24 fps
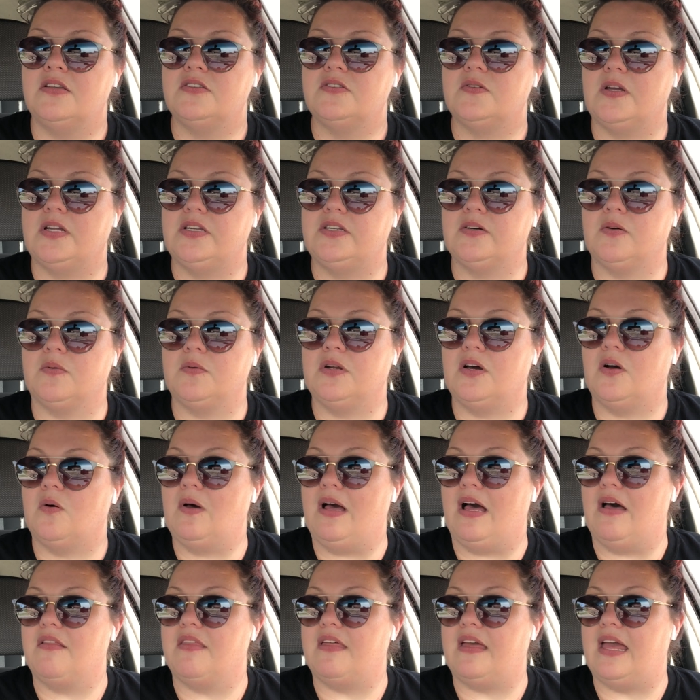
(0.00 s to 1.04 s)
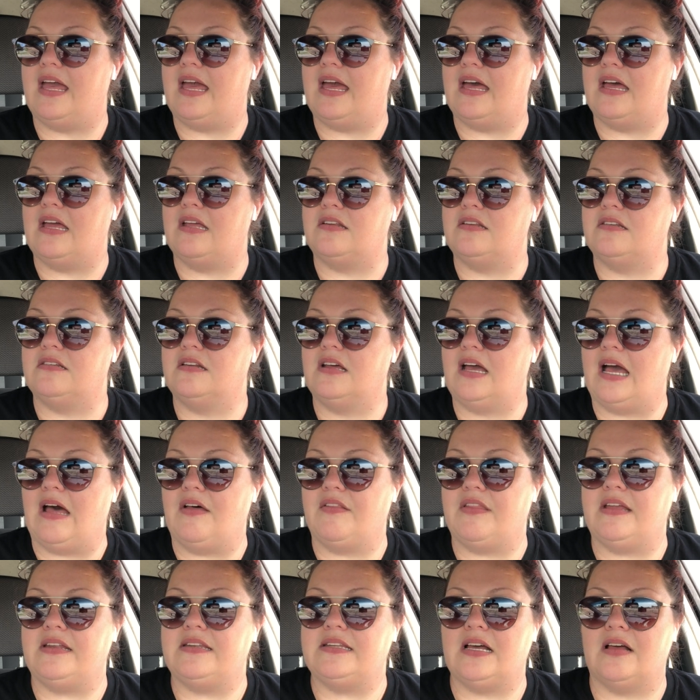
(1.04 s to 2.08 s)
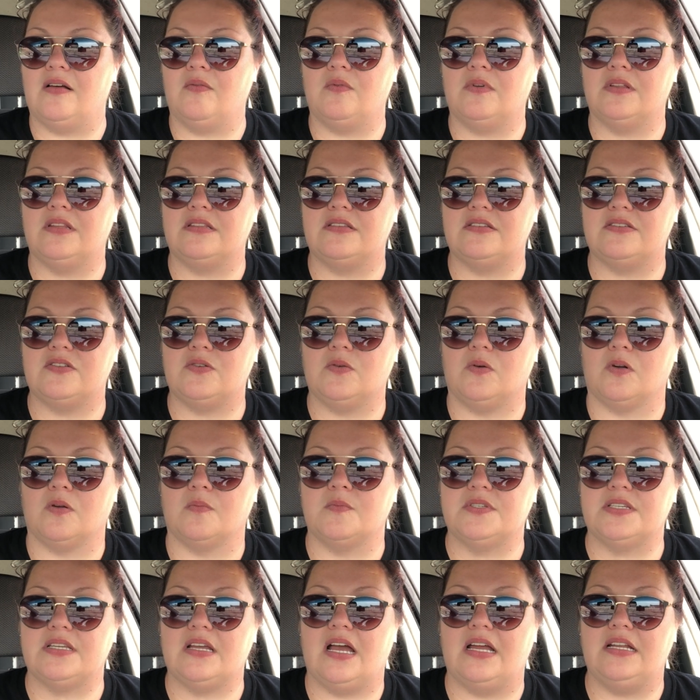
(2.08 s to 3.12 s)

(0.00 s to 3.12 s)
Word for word: So I don't know how they had how they dealt with storms.